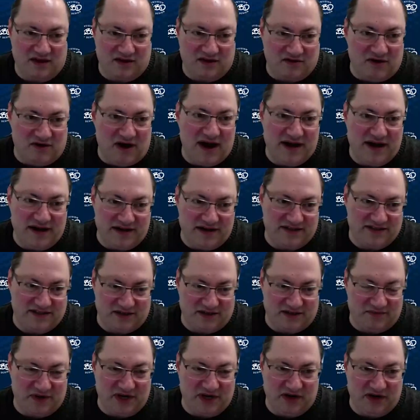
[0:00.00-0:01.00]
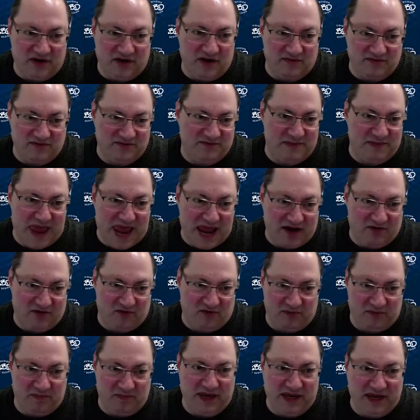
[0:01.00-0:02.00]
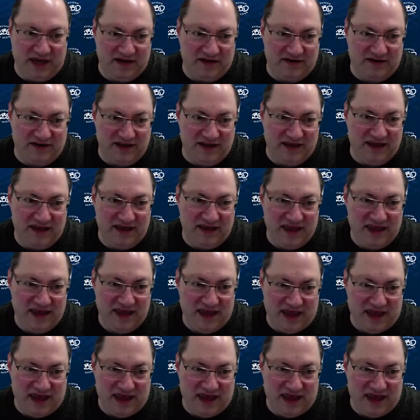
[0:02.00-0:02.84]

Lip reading: A client is somebody who comes back repeatedly